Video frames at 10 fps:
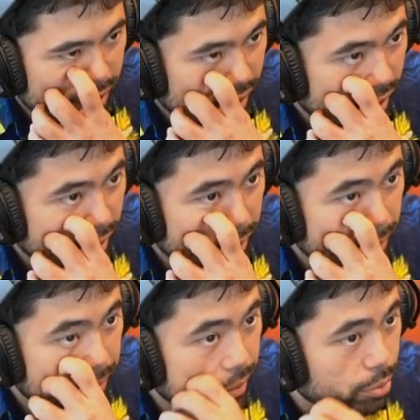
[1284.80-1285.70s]

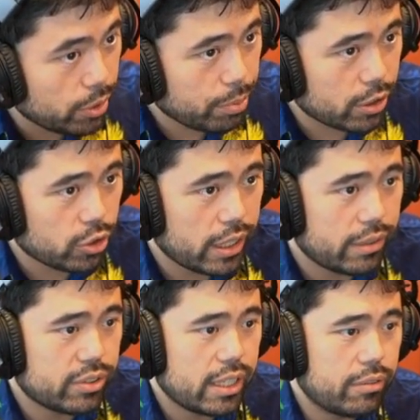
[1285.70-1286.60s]
I'm putting pressure on
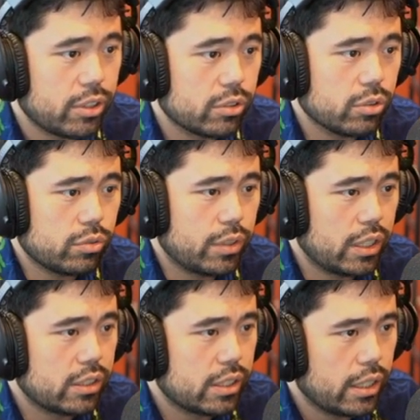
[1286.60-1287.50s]
f7 here. This looks
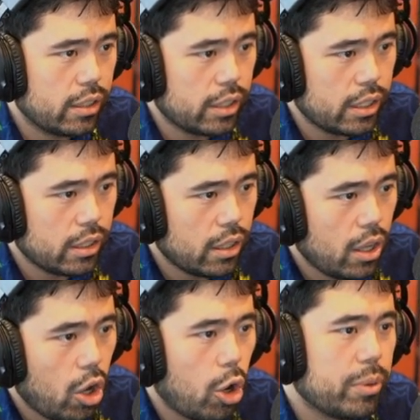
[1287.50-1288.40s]
very scary.
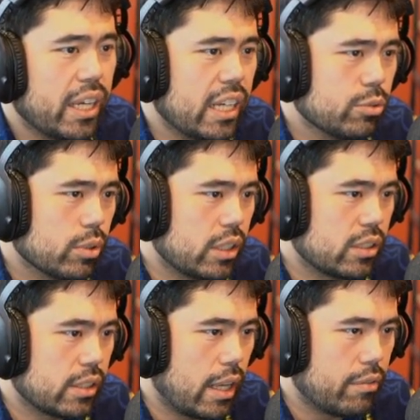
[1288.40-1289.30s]
Oh, but he has rook
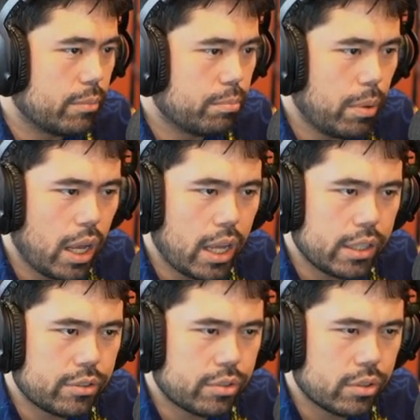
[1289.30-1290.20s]
e7,
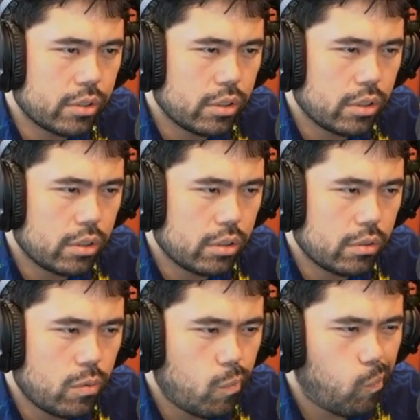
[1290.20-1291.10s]
but
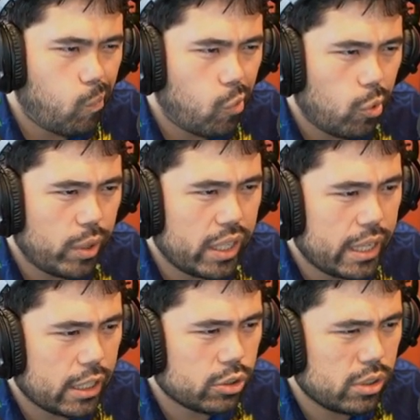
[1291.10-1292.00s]
wait,
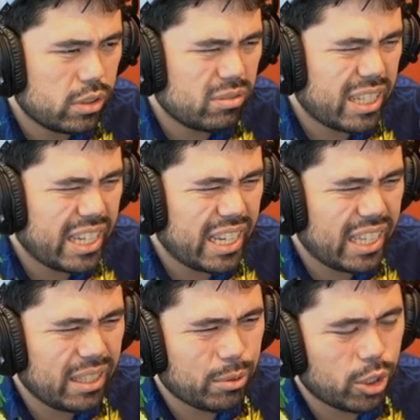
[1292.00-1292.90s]
actually, nah, I
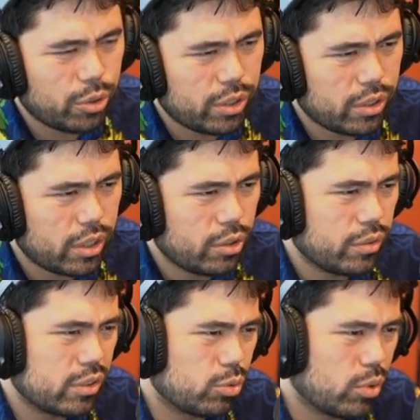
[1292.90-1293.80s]
think I'm gonna go here. I don't
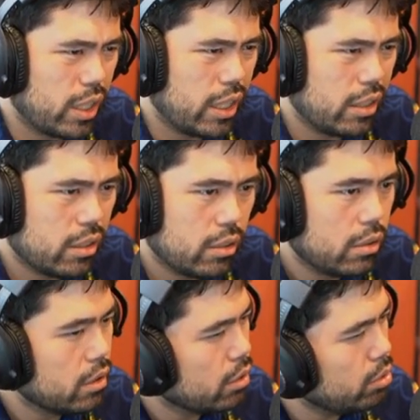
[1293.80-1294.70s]
know if this is right.
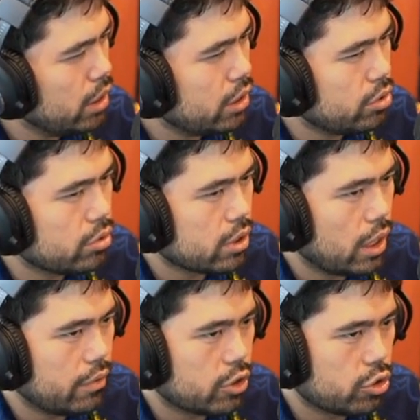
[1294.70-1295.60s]
Queen a2 is
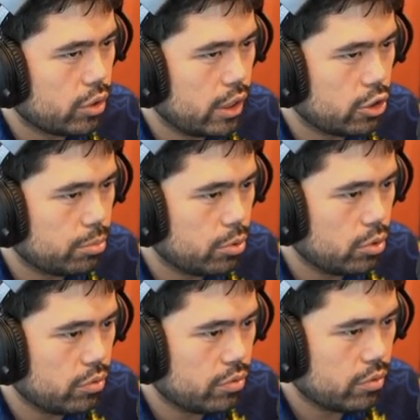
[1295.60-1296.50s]
kind of a strange
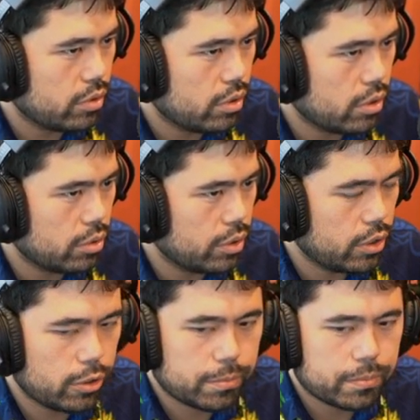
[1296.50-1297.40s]
move. I'll go here.